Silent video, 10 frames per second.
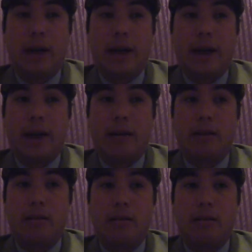And
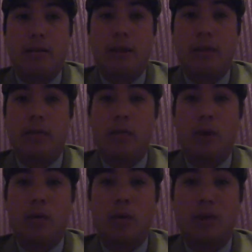the other
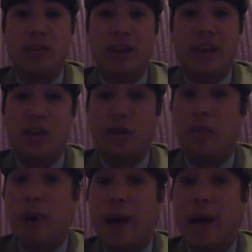one was a good